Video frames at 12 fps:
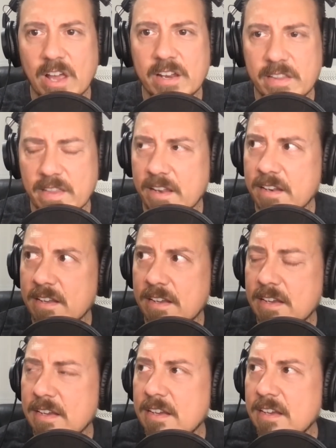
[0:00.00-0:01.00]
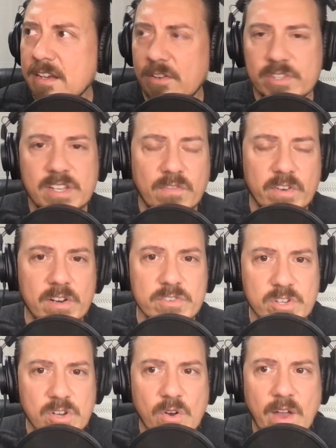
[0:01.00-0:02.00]
And then, several years
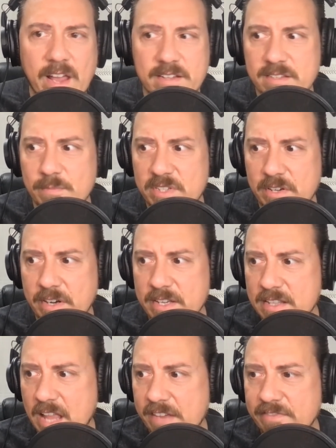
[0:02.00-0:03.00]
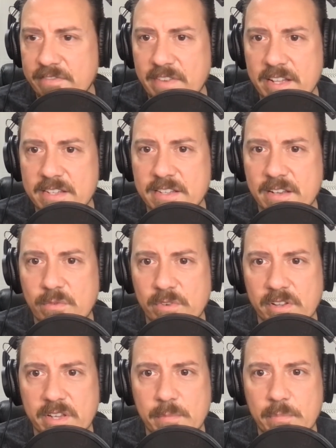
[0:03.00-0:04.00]
ago, had some serious life events that
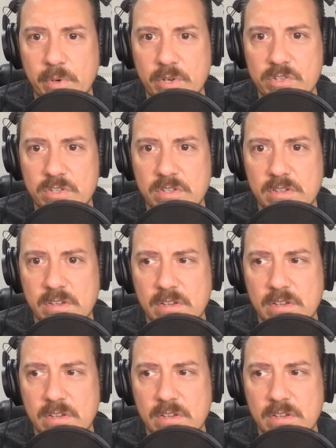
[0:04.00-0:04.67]
really pushed